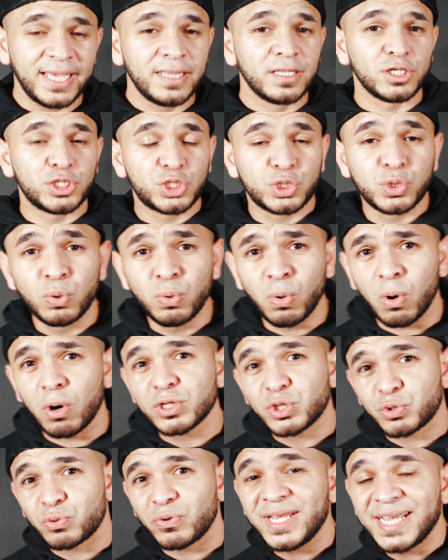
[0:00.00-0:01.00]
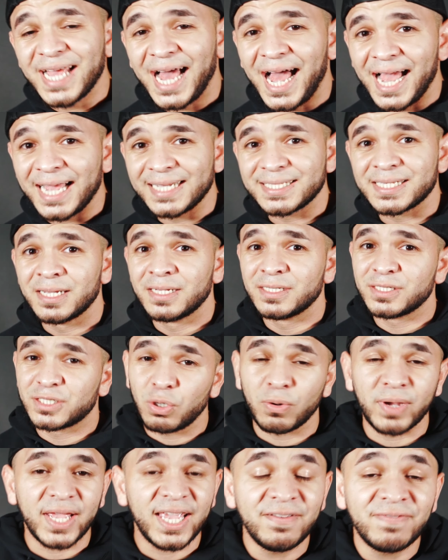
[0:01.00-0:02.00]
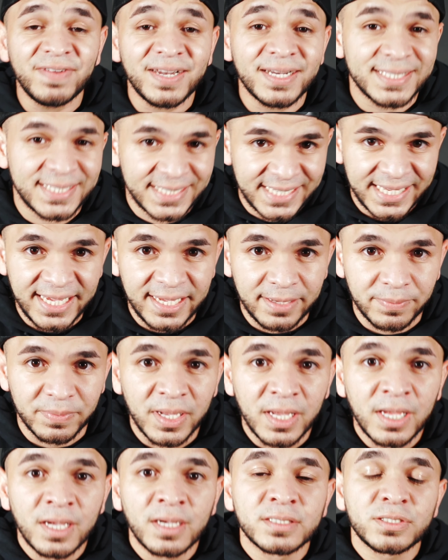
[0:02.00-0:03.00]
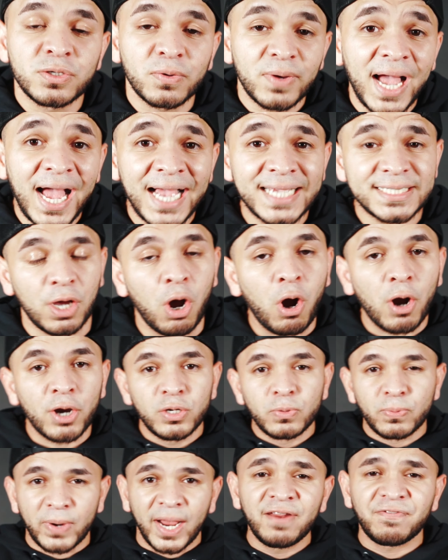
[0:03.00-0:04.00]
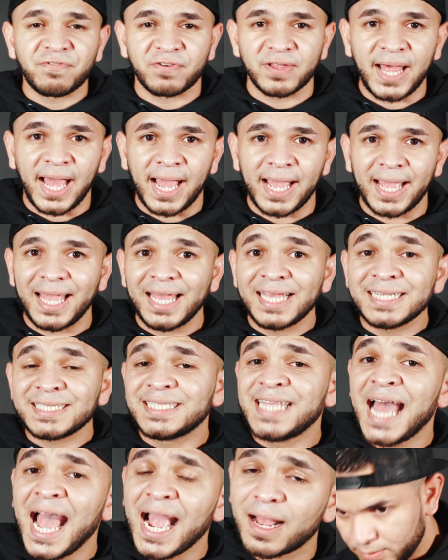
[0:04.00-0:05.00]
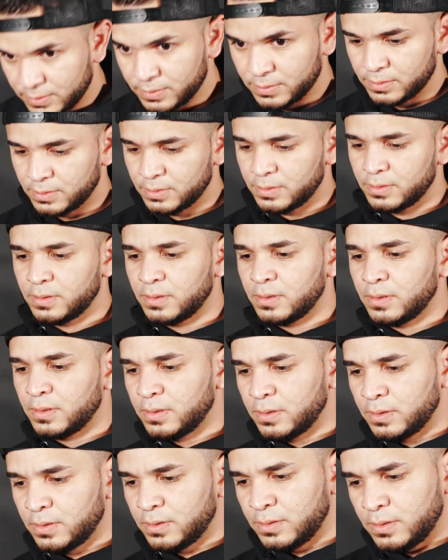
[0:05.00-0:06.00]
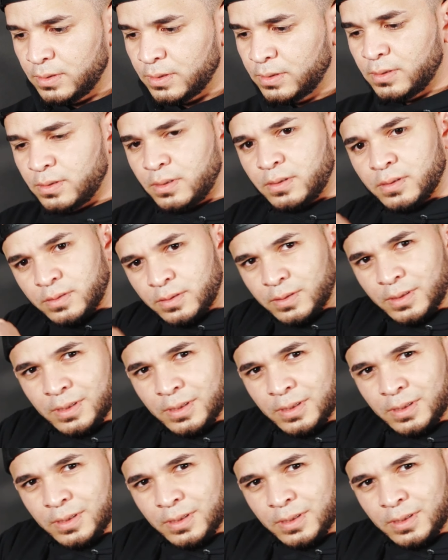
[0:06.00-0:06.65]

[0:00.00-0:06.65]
either 2 or 3 guys, so even a team. So guys, are you ready for that? Is that Glock, that handgun that you have,